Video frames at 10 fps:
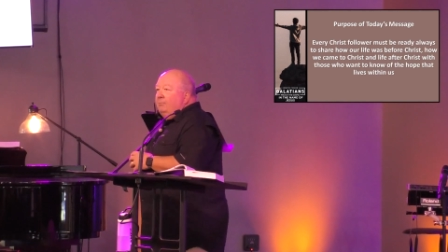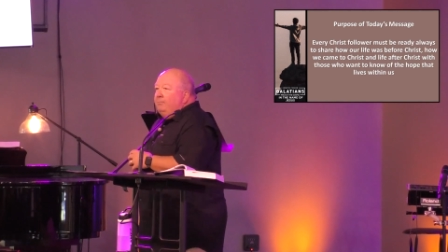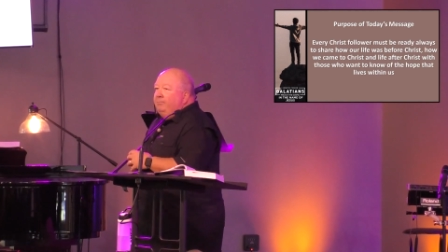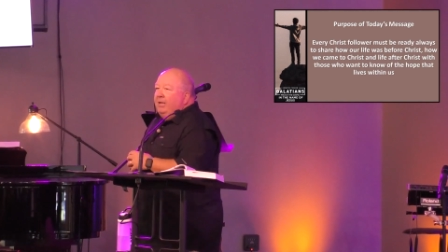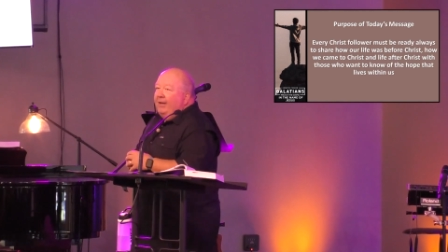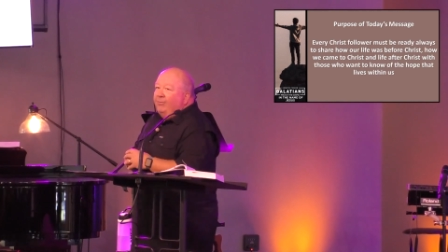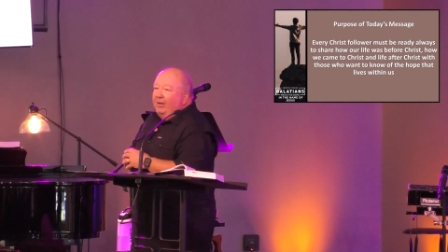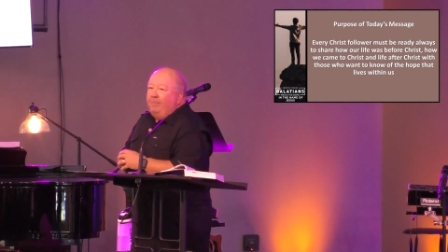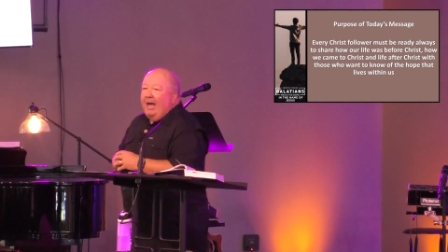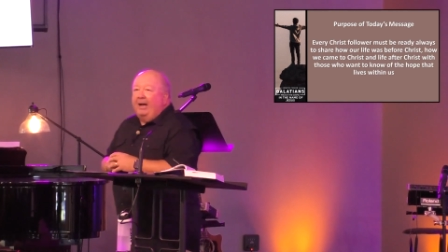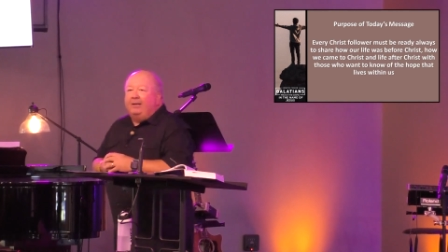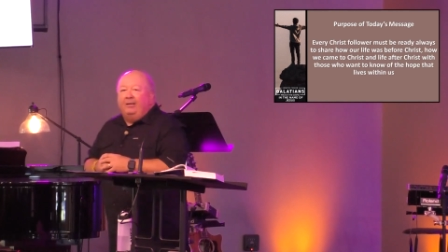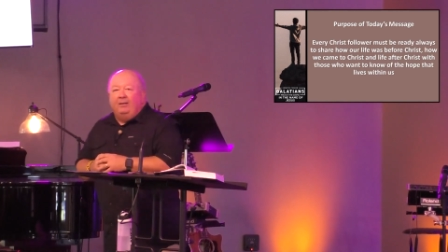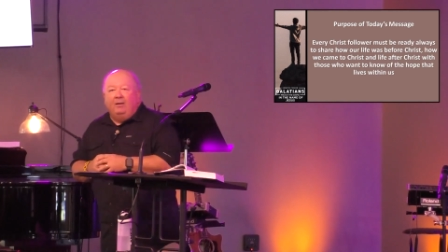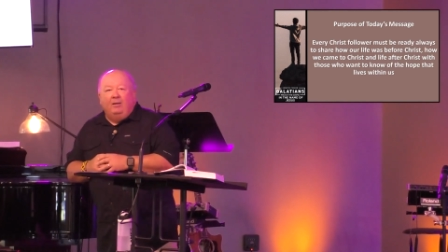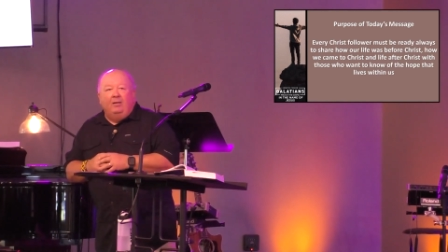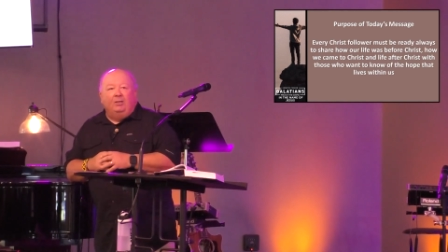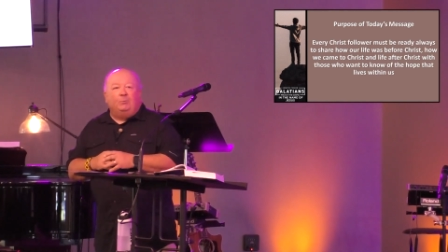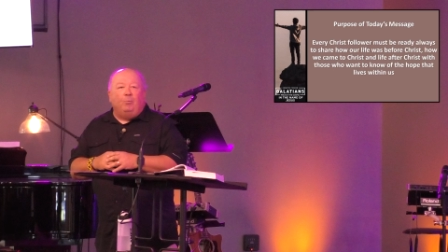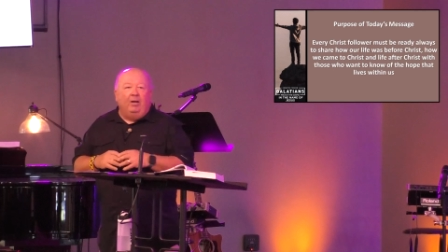I think back in
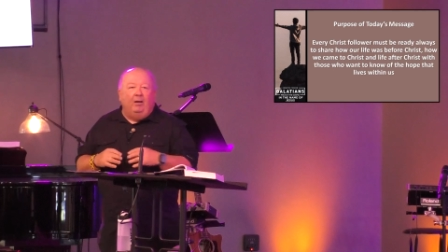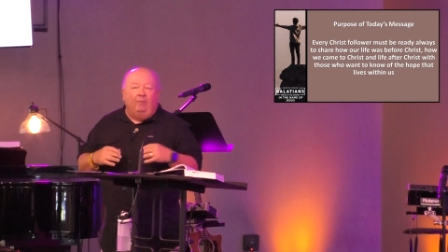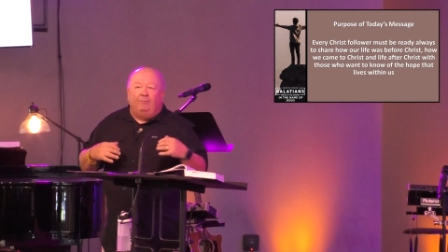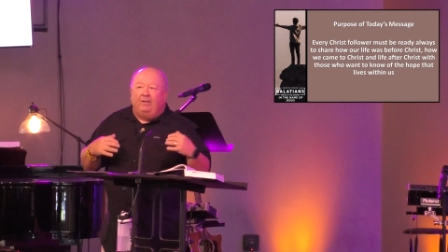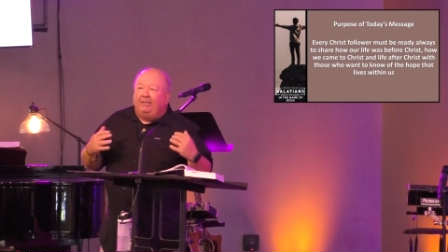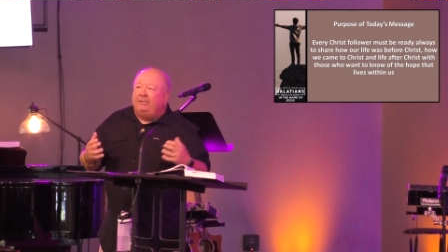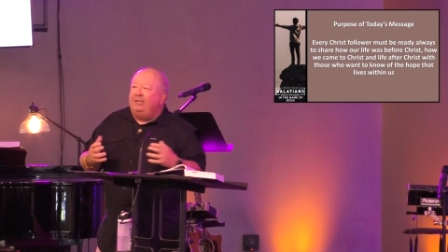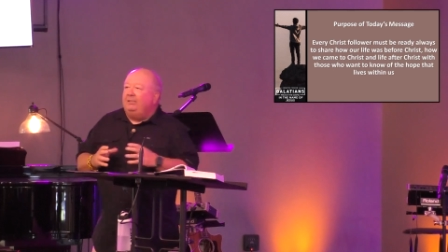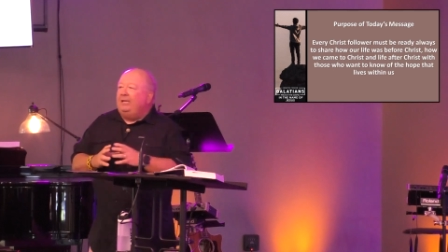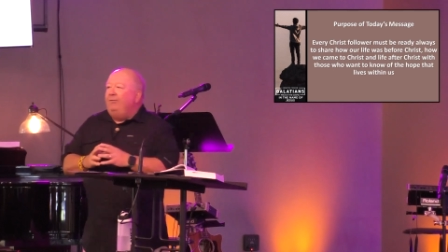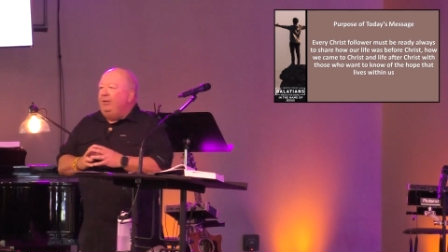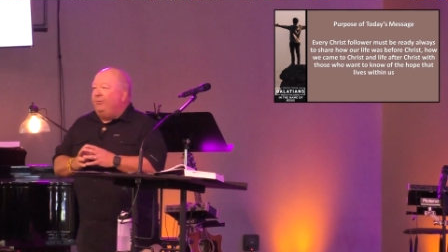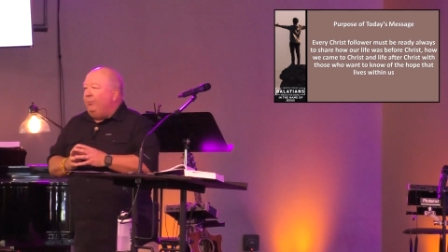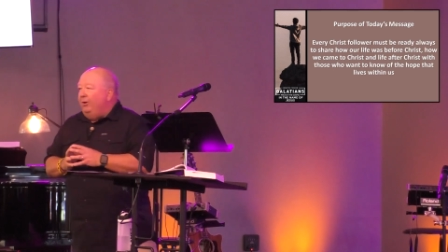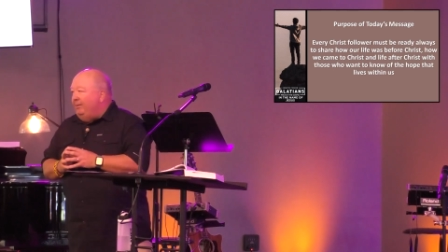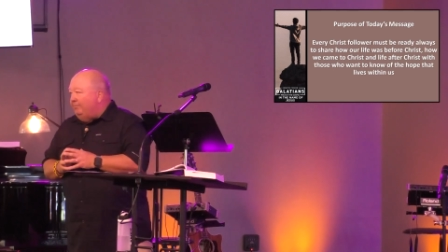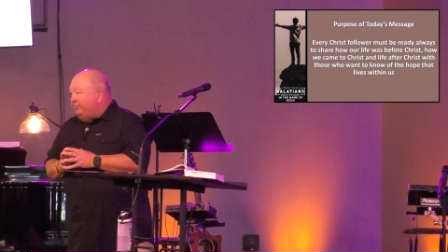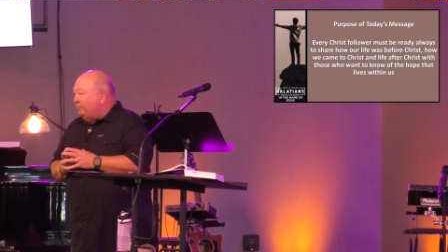spring of 1973,